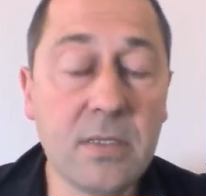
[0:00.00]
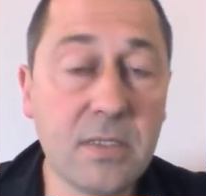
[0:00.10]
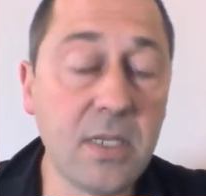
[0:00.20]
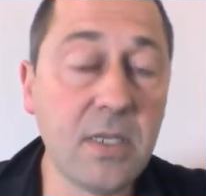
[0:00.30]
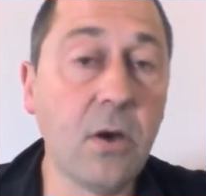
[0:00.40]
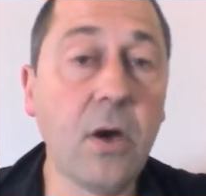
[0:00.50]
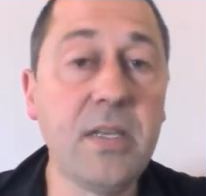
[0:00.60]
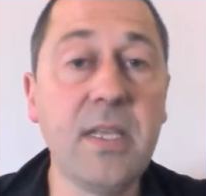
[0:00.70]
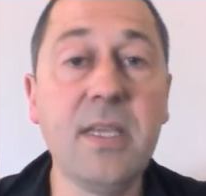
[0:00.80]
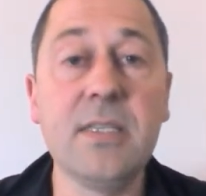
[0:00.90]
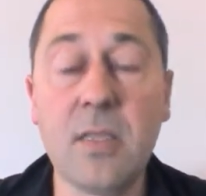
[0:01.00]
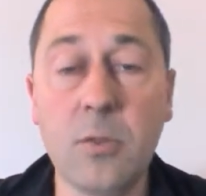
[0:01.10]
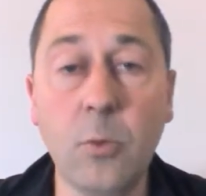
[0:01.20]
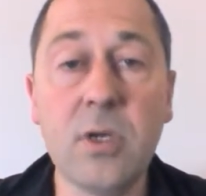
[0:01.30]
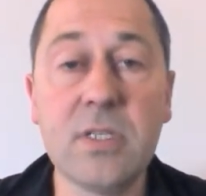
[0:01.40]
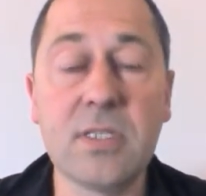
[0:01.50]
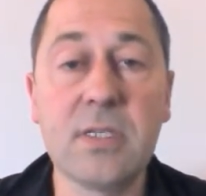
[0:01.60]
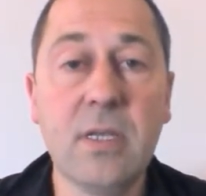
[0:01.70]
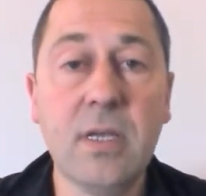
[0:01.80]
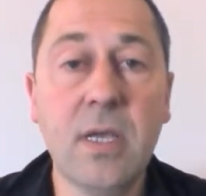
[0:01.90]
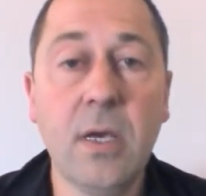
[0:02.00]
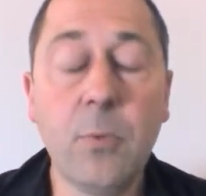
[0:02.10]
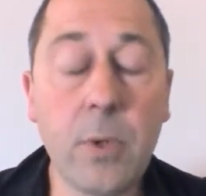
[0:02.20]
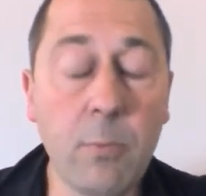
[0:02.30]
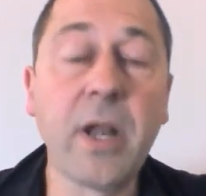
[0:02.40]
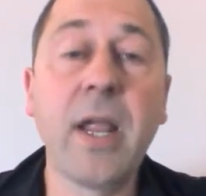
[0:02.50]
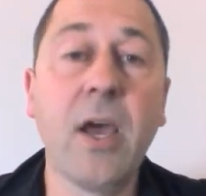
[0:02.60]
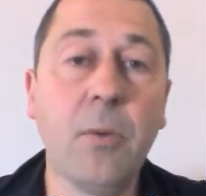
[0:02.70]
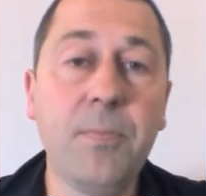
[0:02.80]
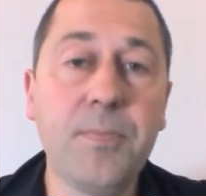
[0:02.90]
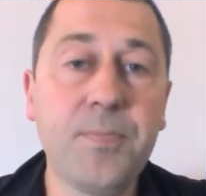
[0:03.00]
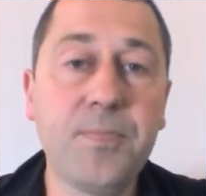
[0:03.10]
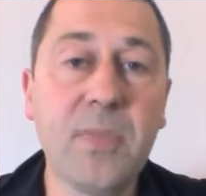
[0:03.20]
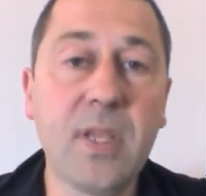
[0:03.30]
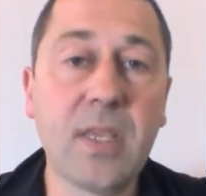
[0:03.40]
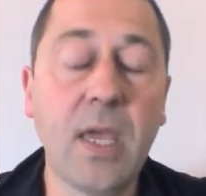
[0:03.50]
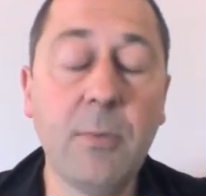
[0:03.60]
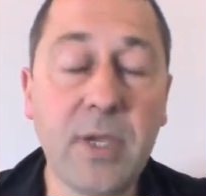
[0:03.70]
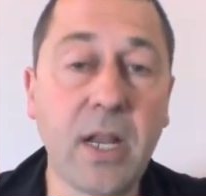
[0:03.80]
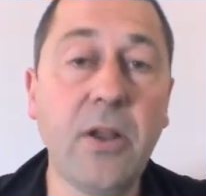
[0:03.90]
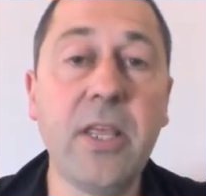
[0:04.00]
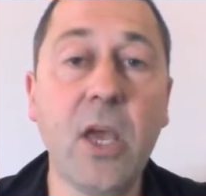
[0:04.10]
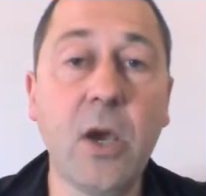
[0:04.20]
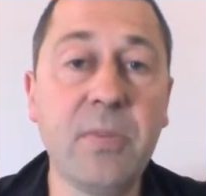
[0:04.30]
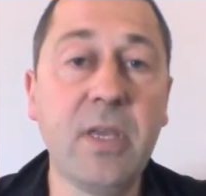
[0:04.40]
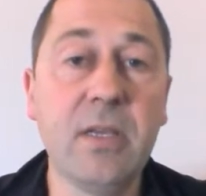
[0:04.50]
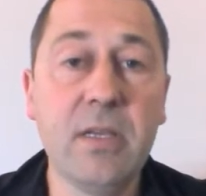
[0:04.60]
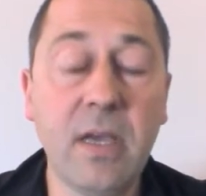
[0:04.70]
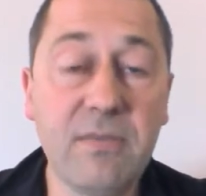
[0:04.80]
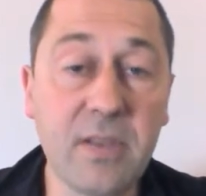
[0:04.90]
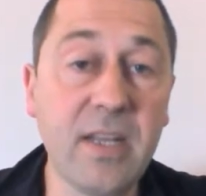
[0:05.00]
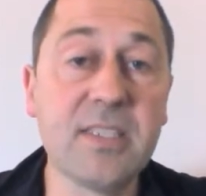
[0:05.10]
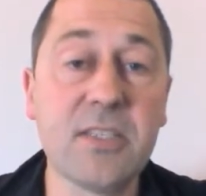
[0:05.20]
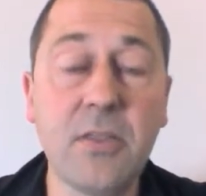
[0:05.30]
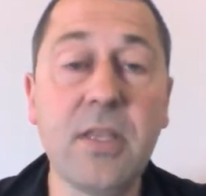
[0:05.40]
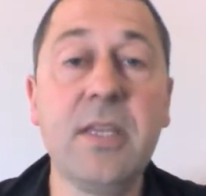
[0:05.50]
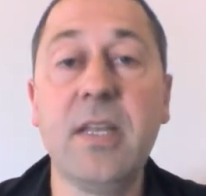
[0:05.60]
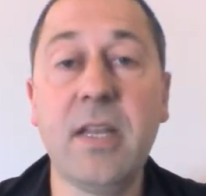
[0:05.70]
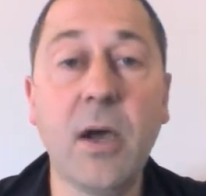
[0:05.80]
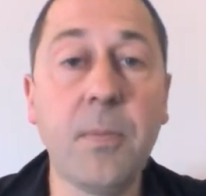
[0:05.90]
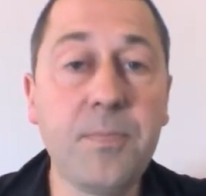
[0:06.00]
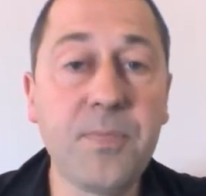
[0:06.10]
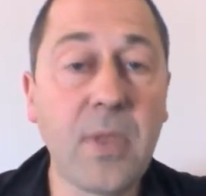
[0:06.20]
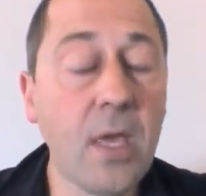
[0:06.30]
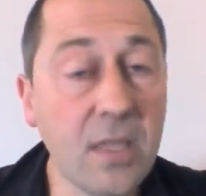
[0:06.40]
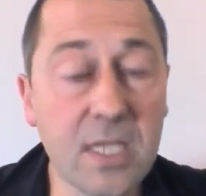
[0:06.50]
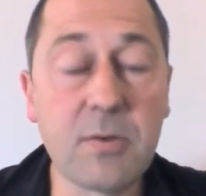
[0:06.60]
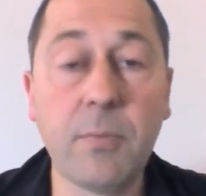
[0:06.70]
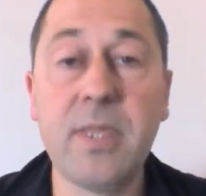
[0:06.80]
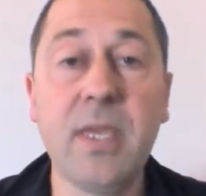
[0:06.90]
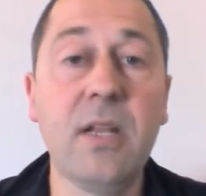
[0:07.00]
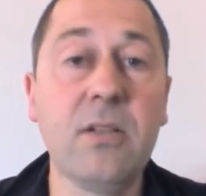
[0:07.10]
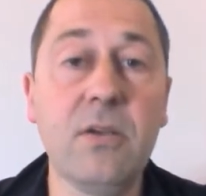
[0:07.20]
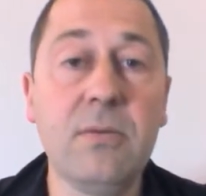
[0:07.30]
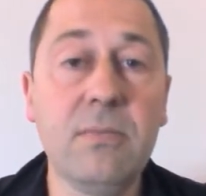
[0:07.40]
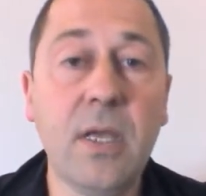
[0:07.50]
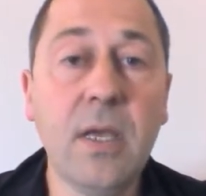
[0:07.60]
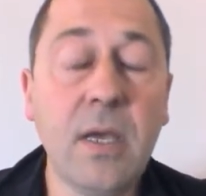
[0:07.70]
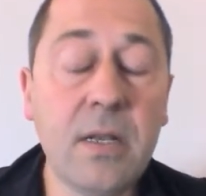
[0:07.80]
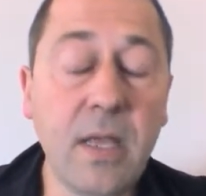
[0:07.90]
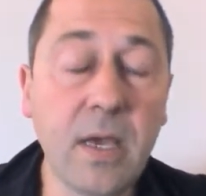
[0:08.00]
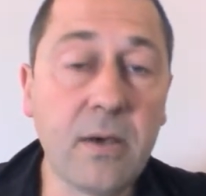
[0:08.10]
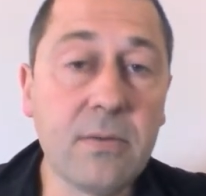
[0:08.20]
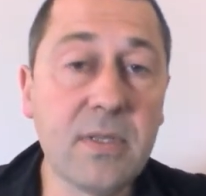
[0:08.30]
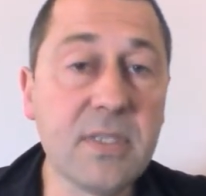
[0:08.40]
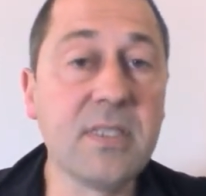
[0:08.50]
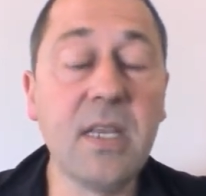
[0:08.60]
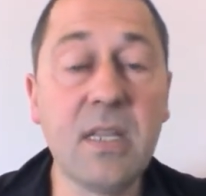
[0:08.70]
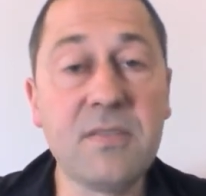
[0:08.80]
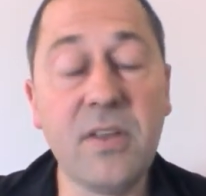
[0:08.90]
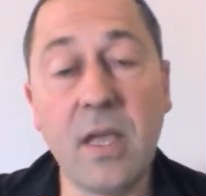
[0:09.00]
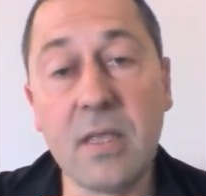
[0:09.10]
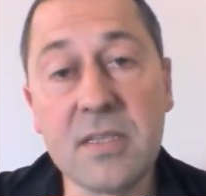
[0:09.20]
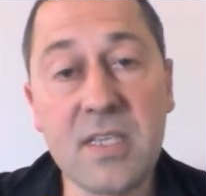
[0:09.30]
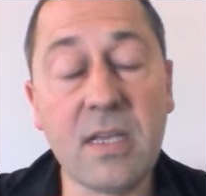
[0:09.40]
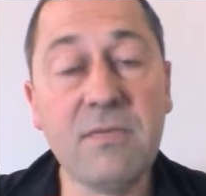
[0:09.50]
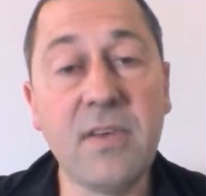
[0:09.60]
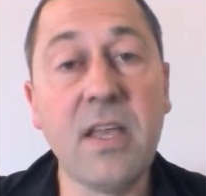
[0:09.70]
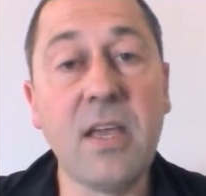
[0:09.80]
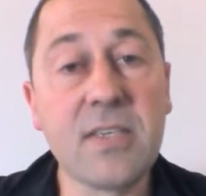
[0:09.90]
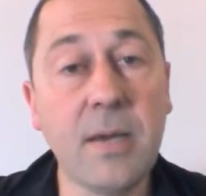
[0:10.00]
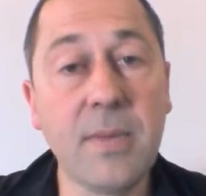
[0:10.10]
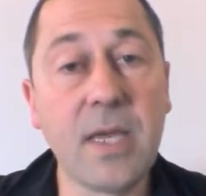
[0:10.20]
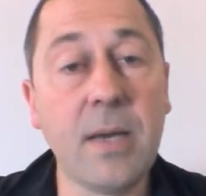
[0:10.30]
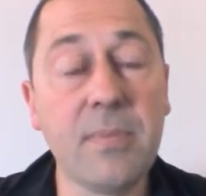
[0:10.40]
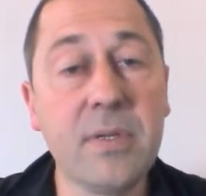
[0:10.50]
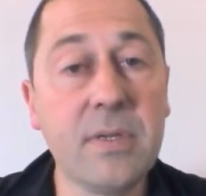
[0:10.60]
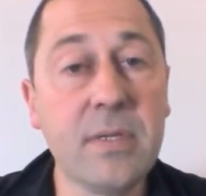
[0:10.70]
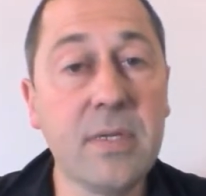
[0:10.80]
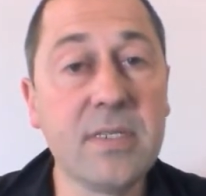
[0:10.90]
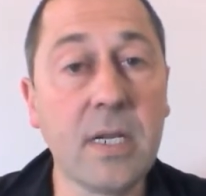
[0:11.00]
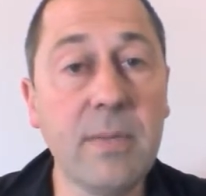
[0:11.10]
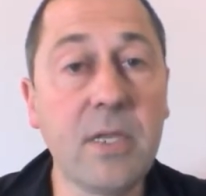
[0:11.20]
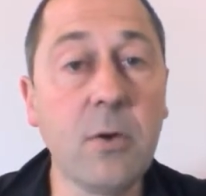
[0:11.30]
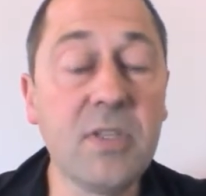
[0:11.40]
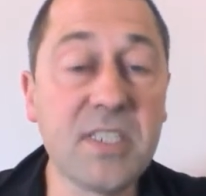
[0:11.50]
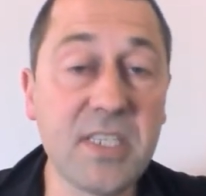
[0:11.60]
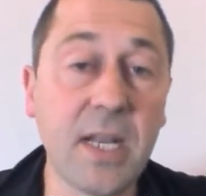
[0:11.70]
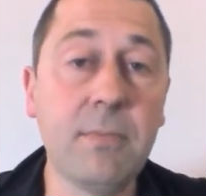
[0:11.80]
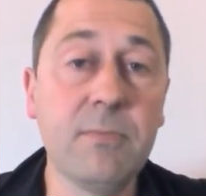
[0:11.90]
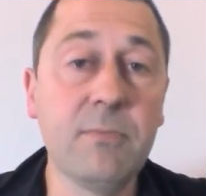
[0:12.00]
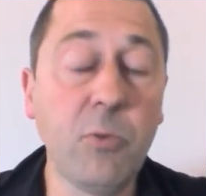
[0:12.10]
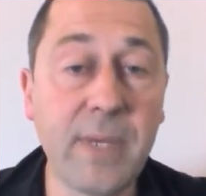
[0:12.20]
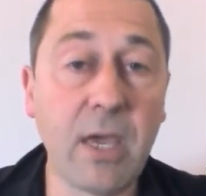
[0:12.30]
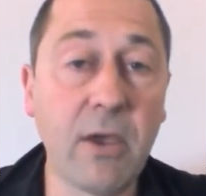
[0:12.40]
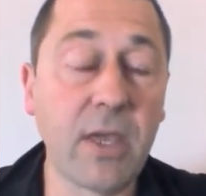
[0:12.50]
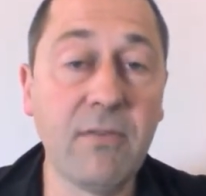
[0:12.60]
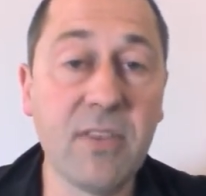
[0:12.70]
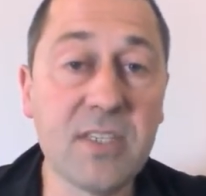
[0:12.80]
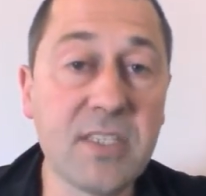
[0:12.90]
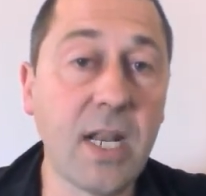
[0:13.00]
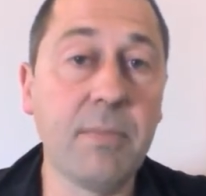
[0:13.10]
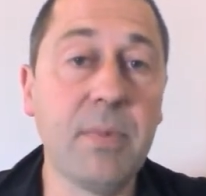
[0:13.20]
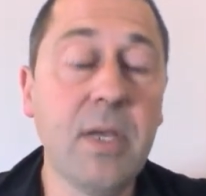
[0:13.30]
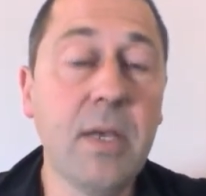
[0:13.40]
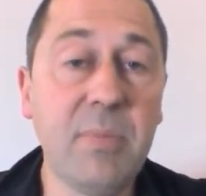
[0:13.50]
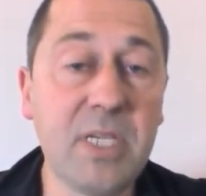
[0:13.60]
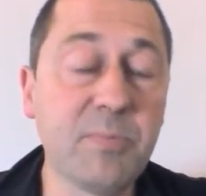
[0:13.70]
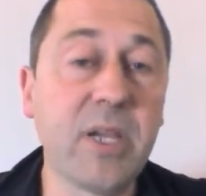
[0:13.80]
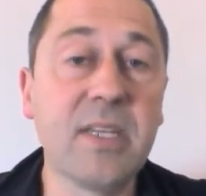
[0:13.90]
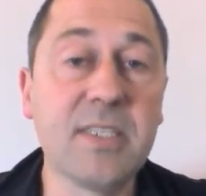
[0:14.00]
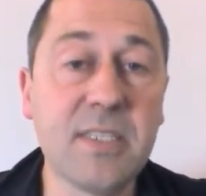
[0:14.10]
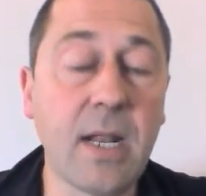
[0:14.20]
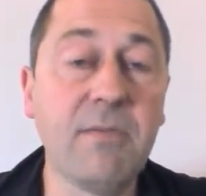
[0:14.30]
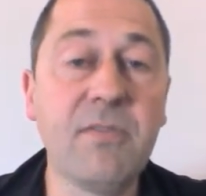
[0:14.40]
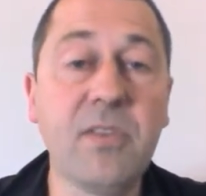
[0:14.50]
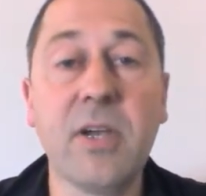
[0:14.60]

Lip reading: send you ideas, thoughts. We want to help. Okay? And we can only help you if you let us know that you need help. That's what we're there to do. Now, this is the end of this video. The second video is coming up. It's going to be called the setup. We'll be going over the setup, best practice setup for the